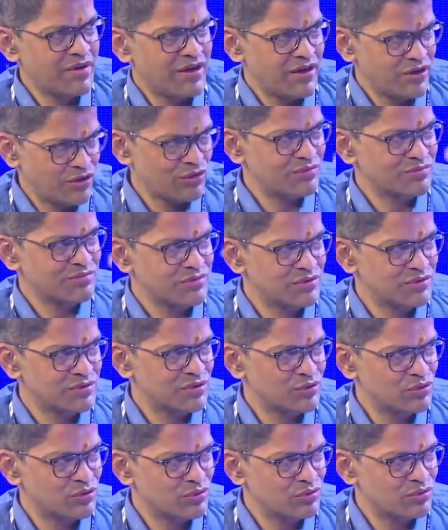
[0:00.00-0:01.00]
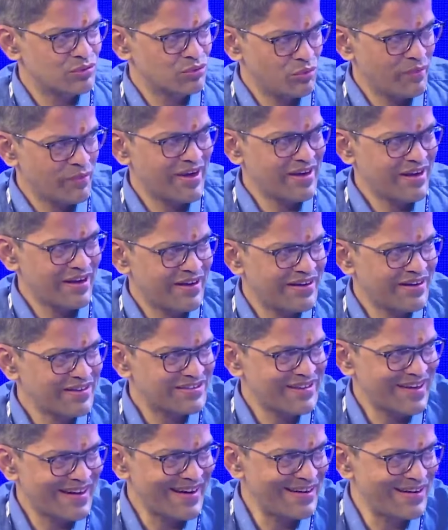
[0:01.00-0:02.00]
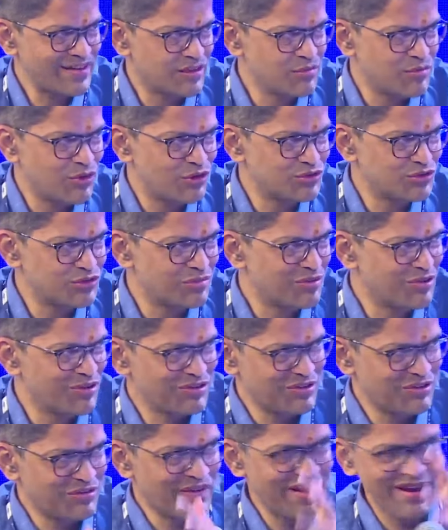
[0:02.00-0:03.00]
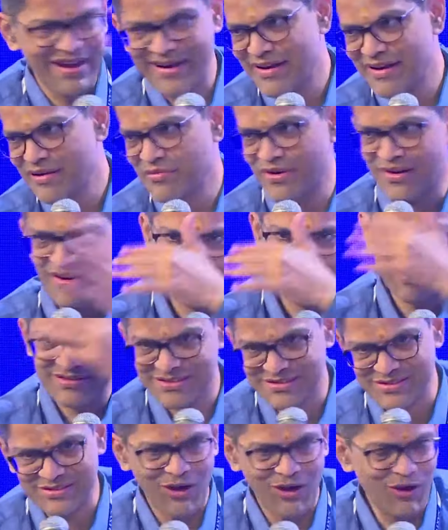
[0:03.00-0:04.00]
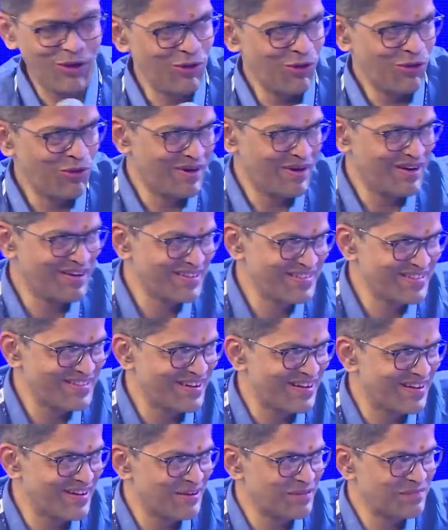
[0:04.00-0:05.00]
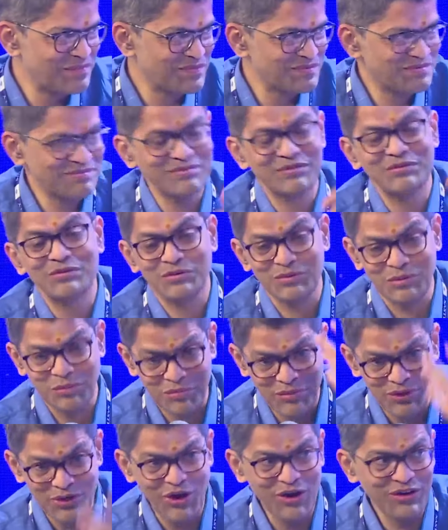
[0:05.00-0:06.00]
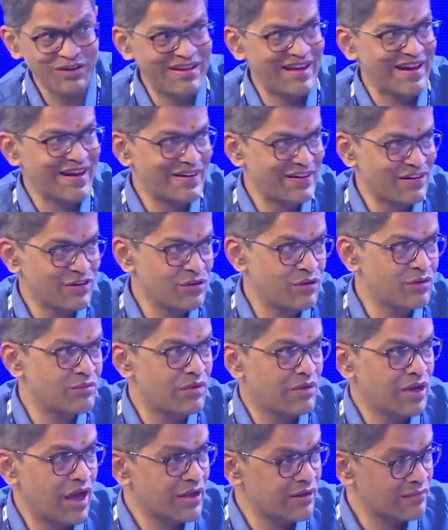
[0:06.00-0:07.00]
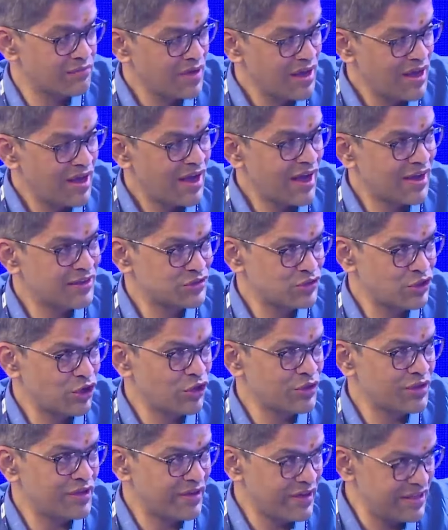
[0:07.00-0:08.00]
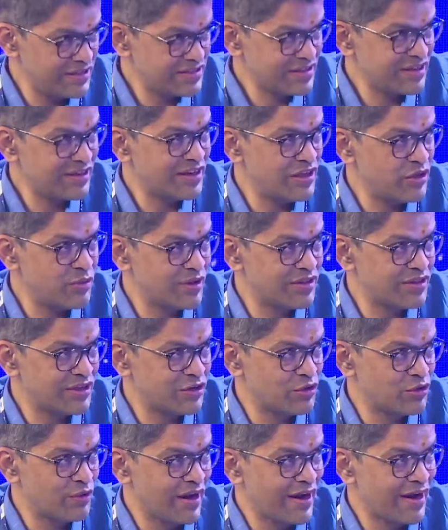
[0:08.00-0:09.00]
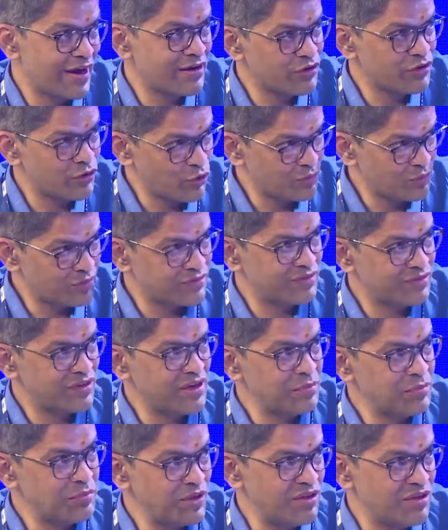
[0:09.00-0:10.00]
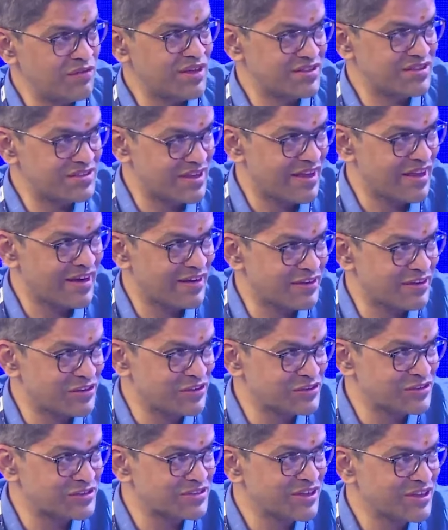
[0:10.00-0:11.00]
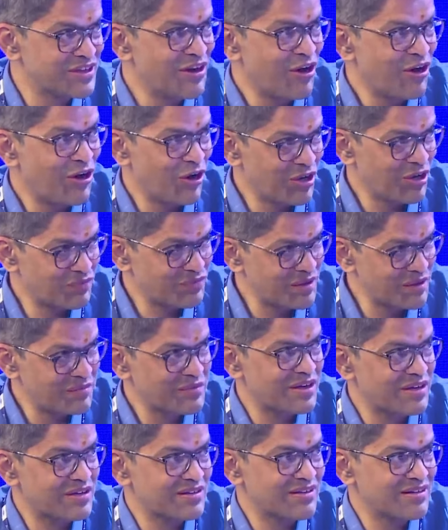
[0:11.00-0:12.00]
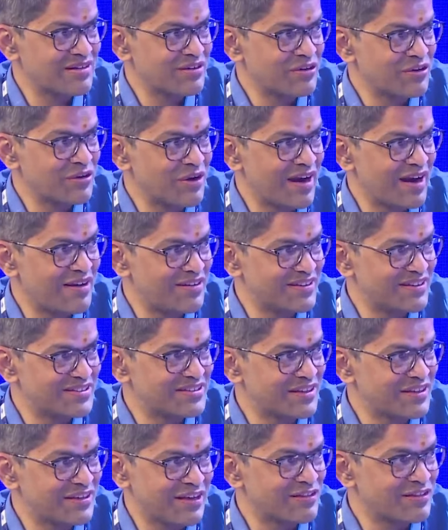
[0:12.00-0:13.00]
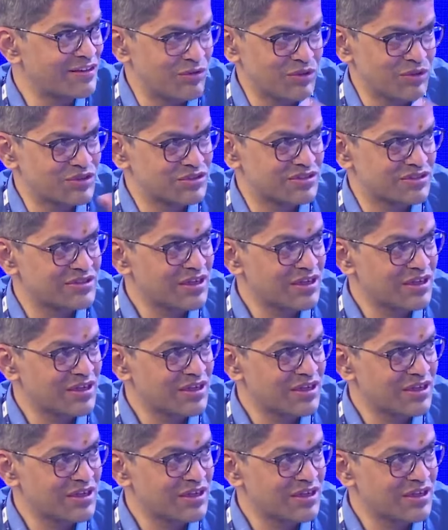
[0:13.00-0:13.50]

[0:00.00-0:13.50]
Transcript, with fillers: know you know you, you might get a second term also because the way IIT Madras is all over. Uh, you know, beyond that, you know, I I saw the recent event that you had your three previous directors, yeah. all of them, you know, addressing, and that was